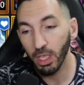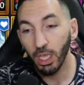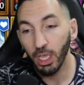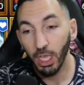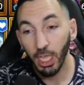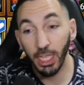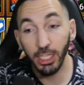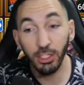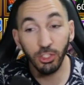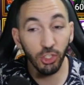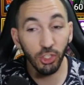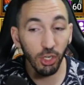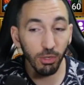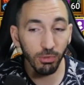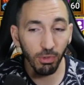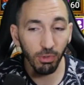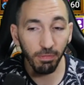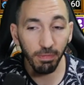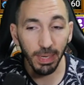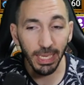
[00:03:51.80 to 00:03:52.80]
In
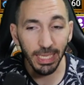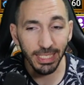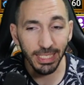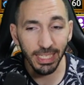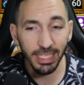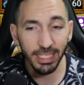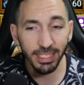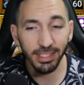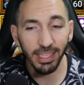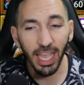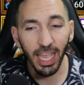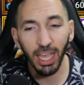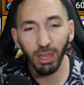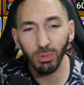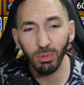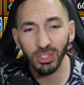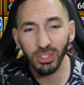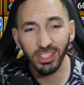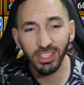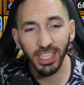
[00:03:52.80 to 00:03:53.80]
terms of blessings, I
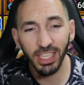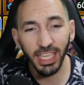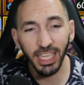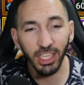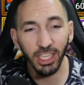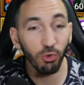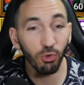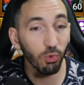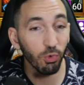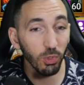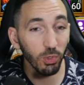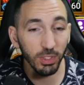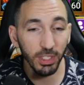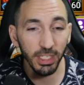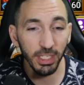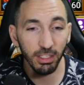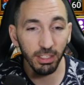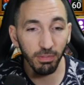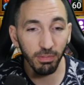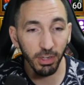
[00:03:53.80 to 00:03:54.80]
would say
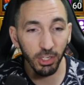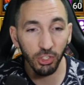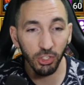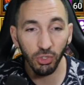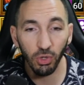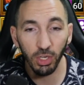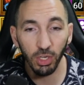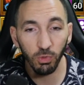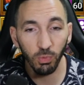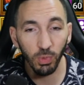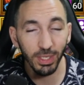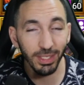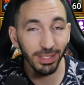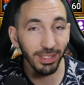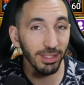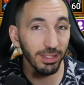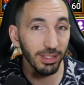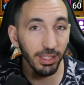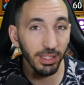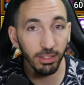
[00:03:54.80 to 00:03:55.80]
Cruelty is a very solid one,
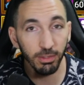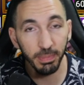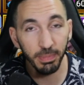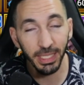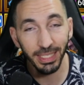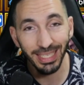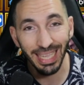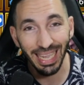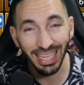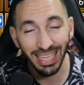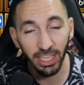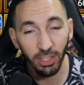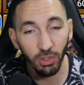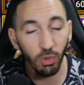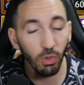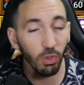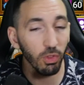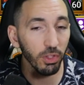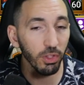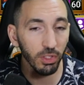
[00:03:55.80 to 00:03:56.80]
since he'll be attacking
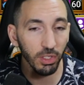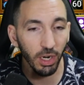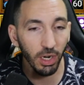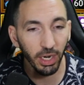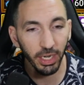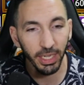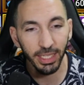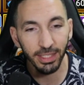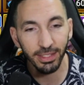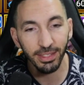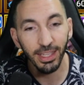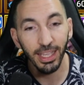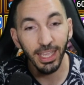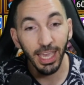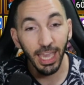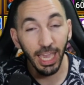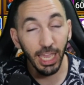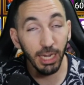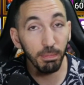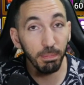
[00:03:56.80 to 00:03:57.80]
all the targets
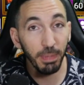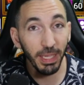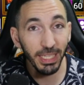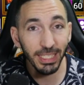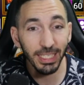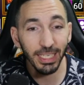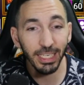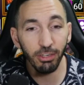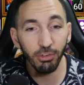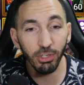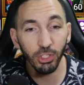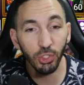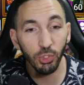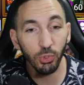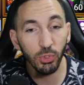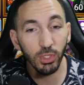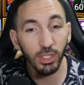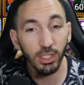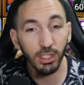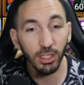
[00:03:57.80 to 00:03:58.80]
and basically
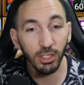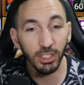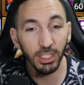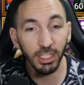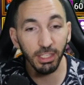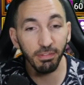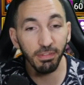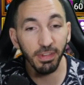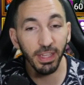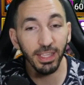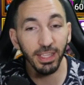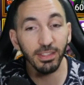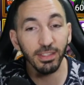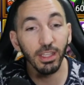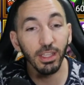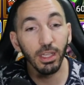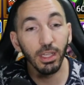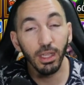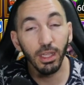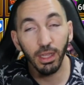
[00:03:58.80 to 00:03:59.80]
reducing their defense
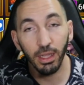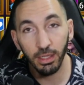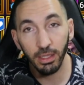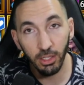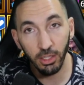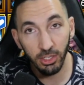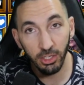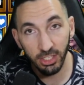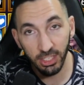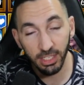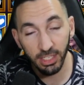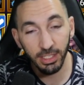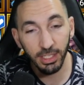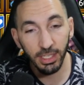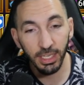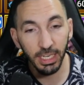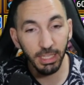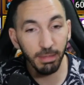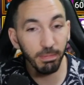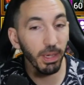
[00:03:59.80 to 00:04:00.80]

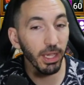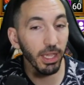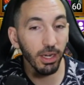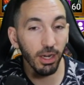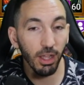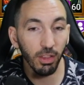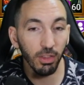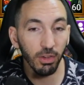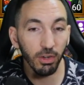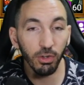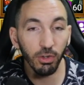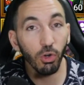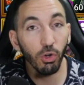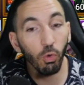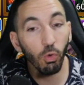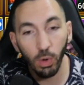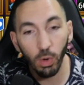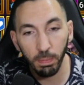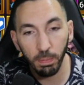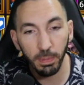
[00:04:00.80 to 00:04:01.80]
consistently by another
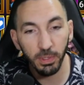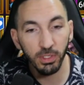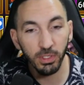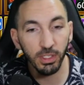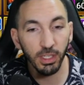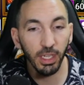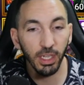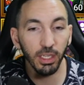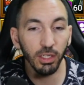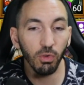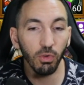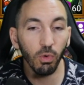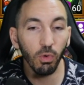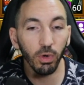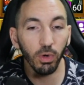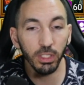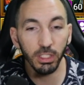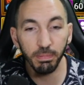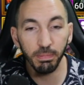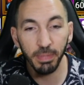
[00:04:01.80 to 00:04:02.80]
1%,
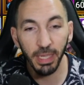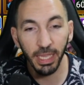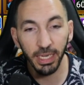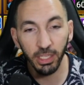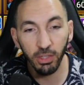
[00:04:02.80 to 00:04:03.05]
or depending